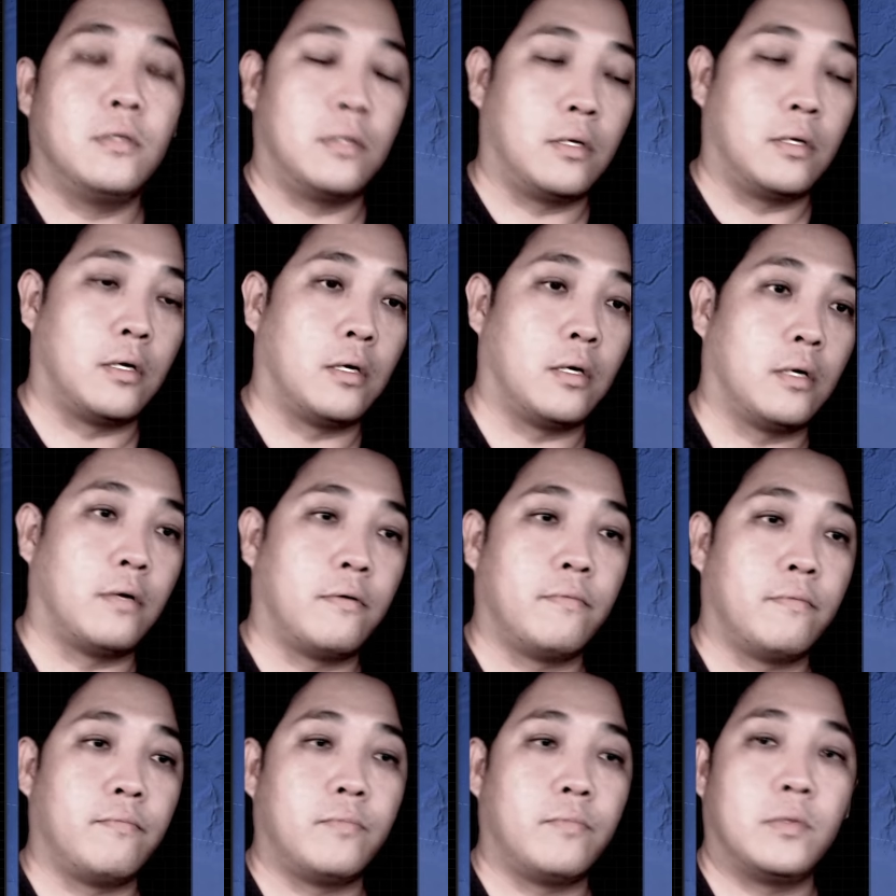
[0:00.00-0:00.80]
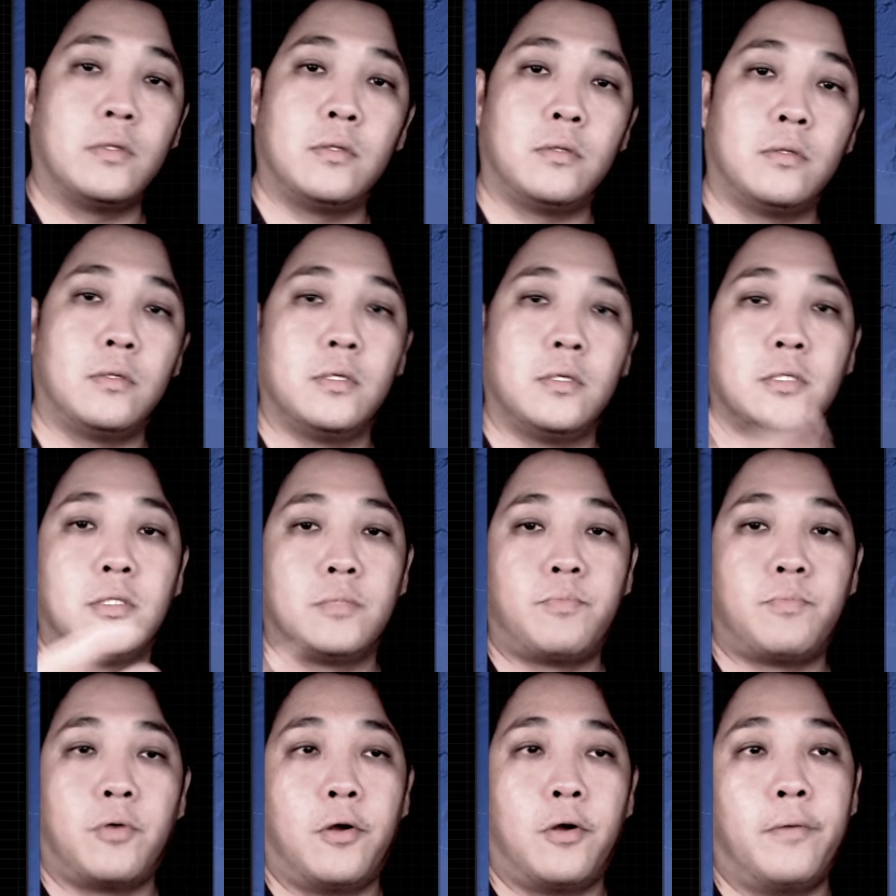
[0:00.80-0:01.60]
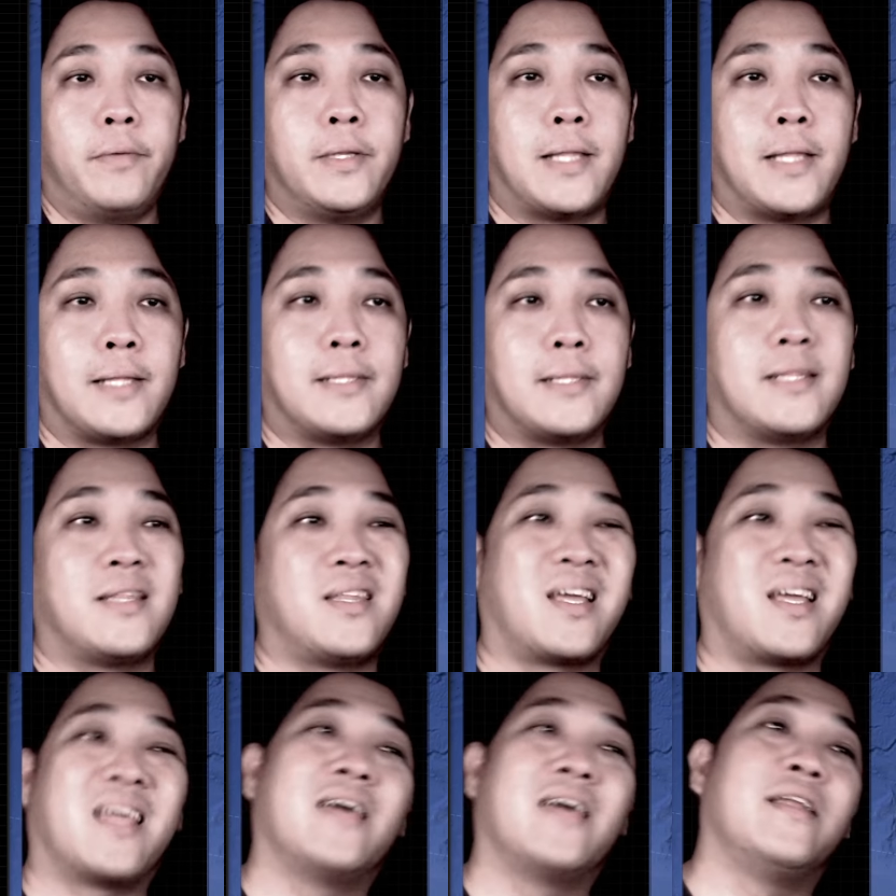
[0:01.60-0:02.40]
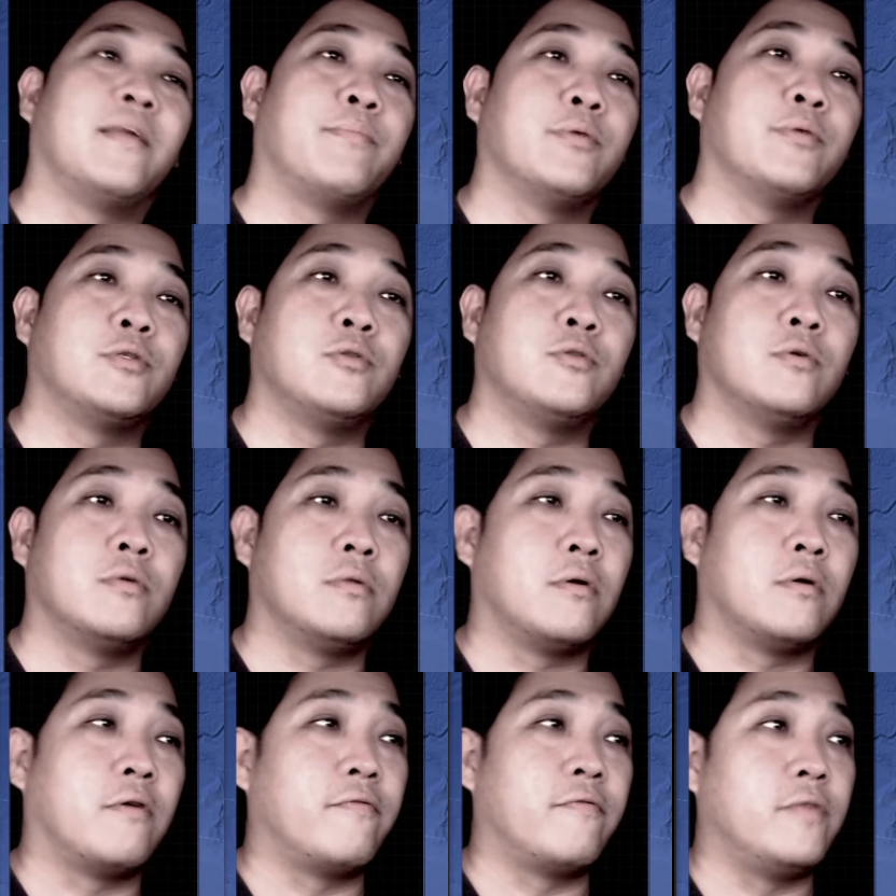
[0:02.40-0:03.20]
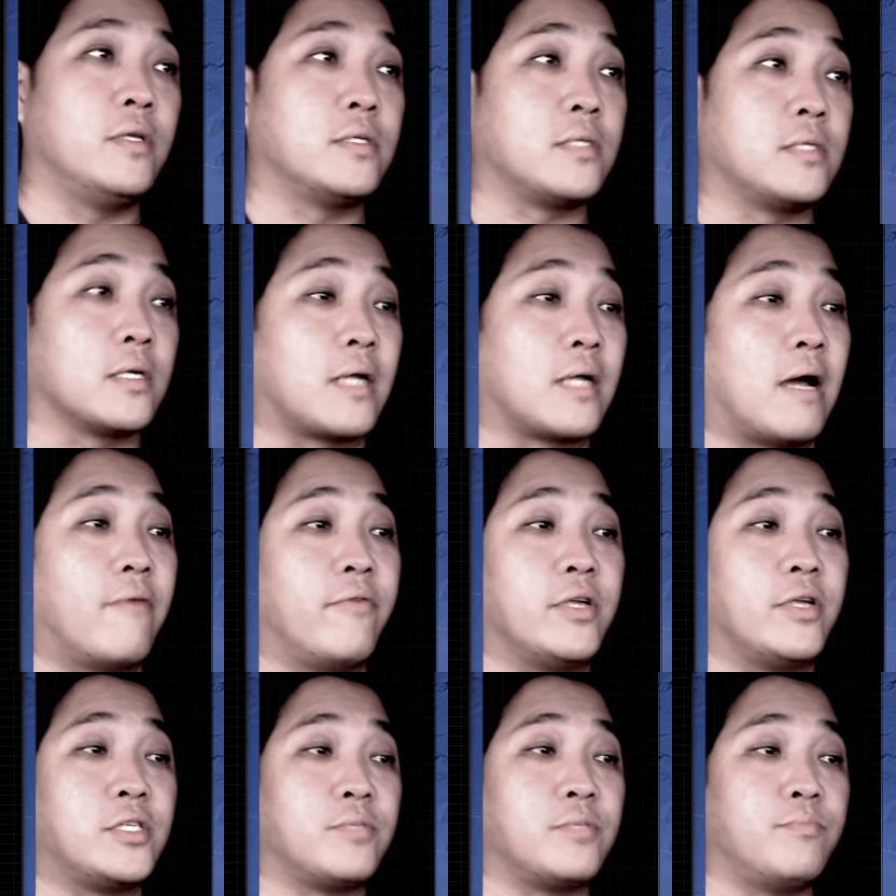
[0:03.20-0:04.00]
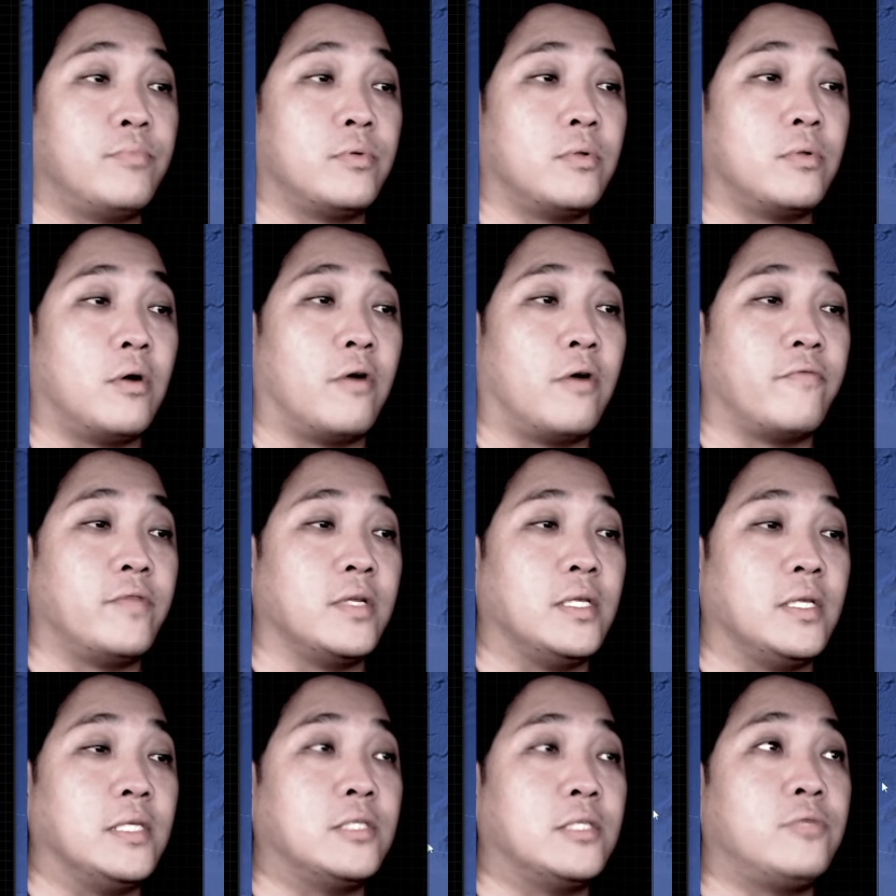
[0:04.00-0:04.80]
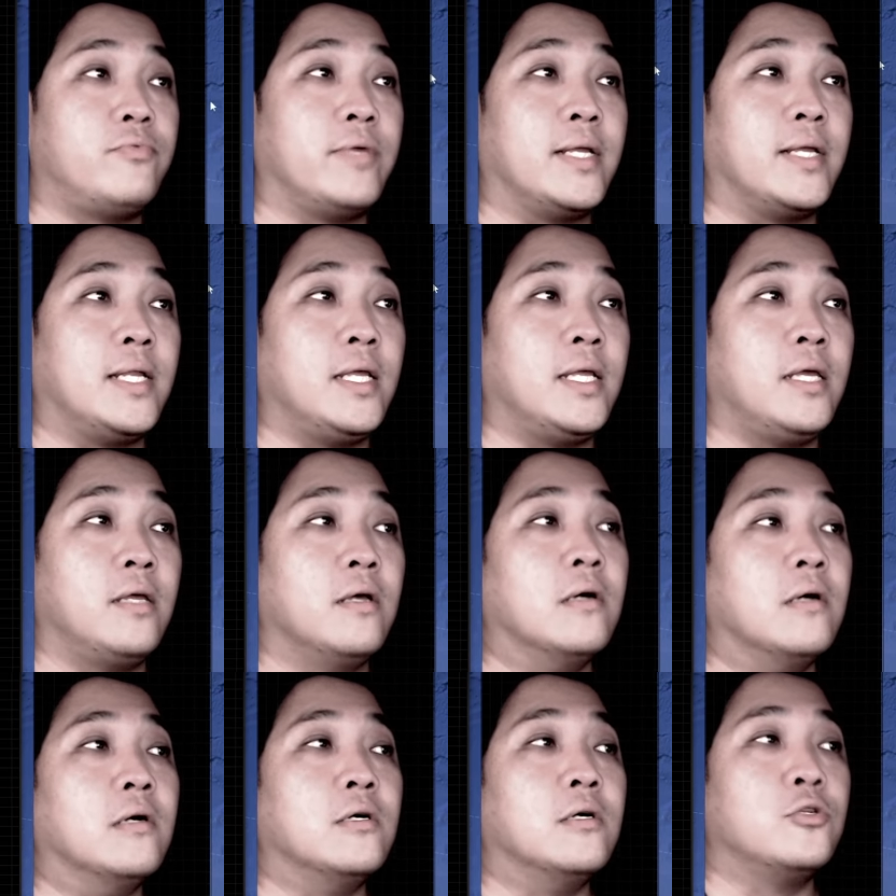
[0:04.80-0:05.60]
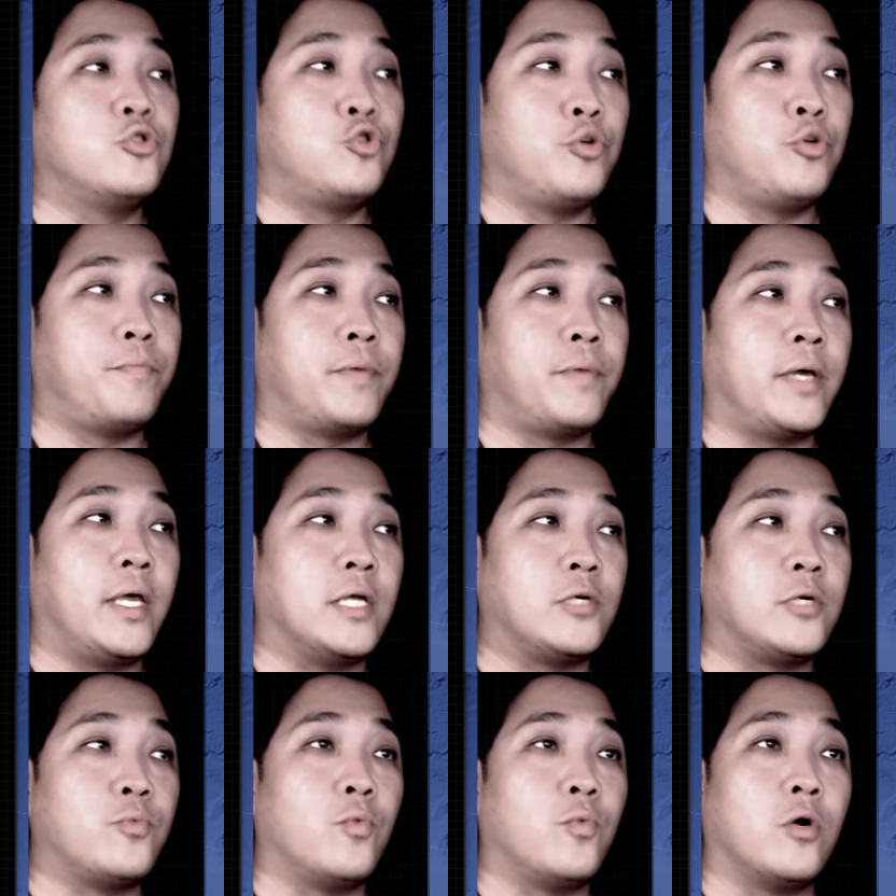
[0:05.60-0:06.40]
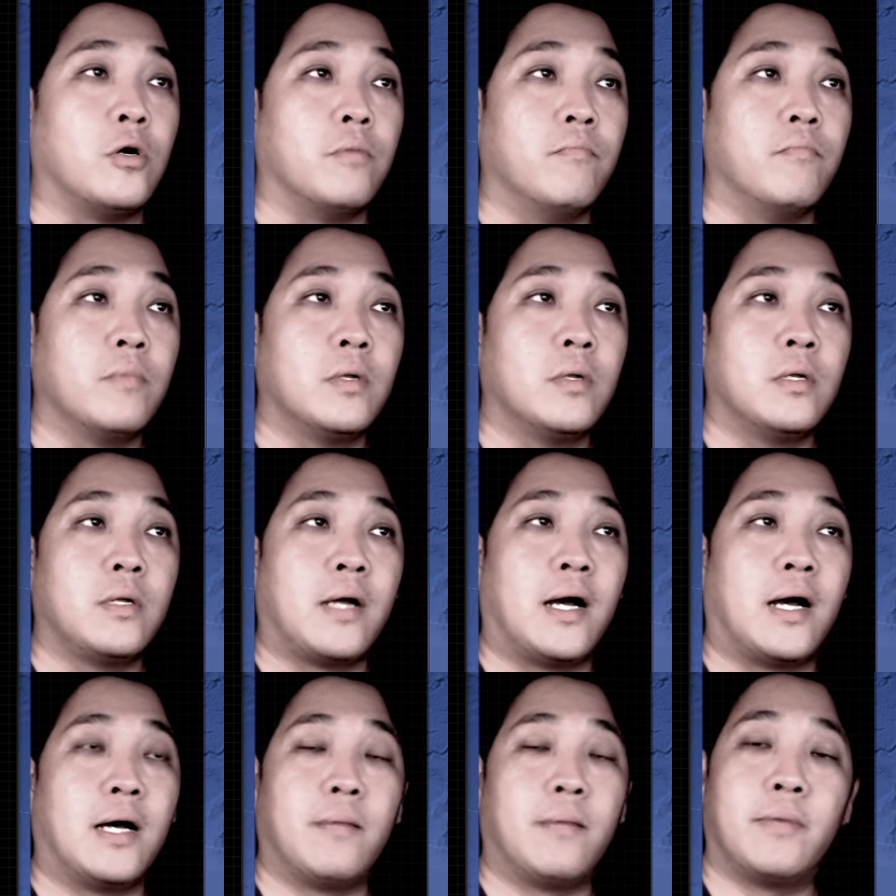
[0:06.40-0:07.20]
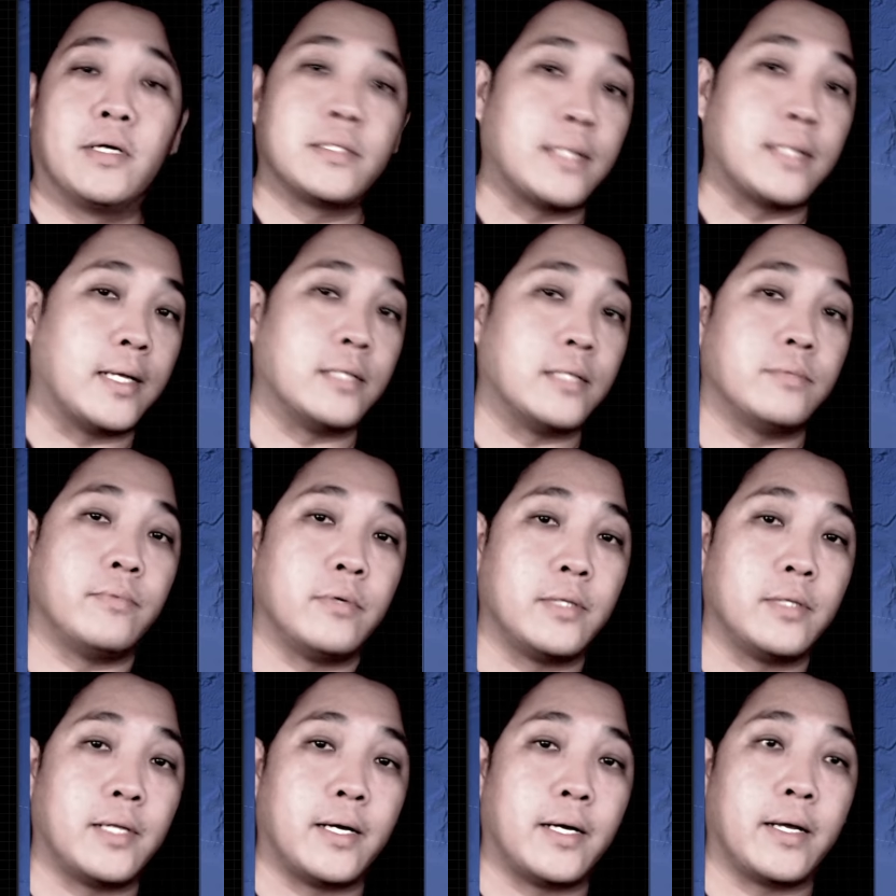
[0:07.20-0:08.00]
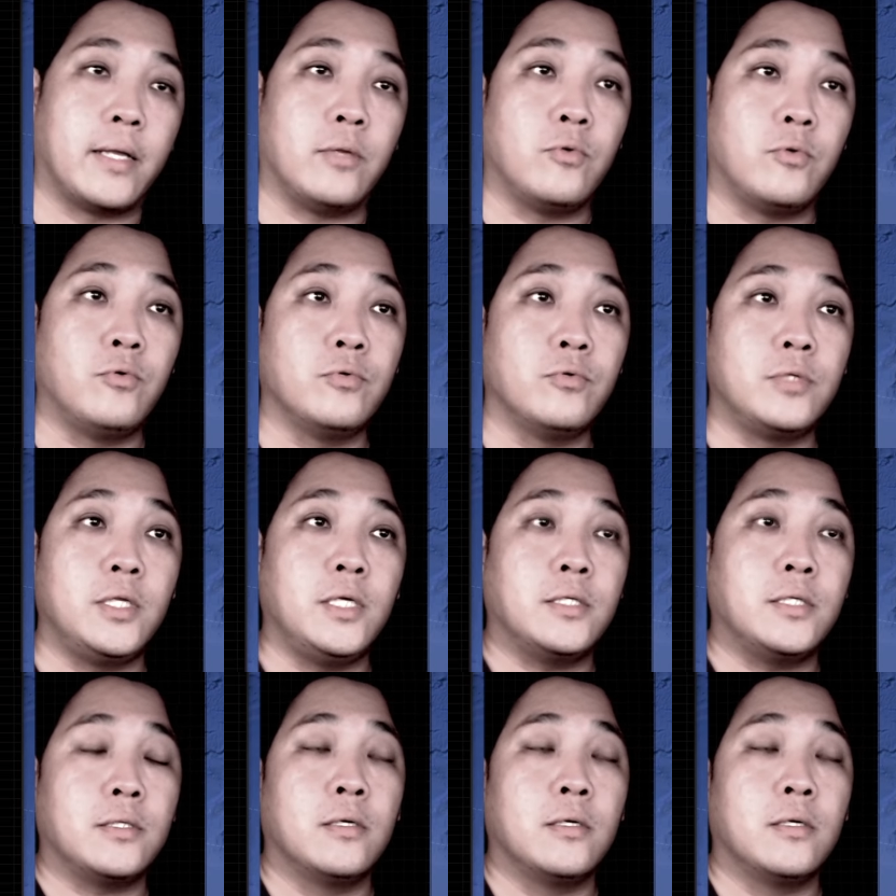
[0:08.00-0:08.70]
This is probably like the second episode of this coverage of the Israeli-HHH War, Hamas, Hezbollah and Houthis.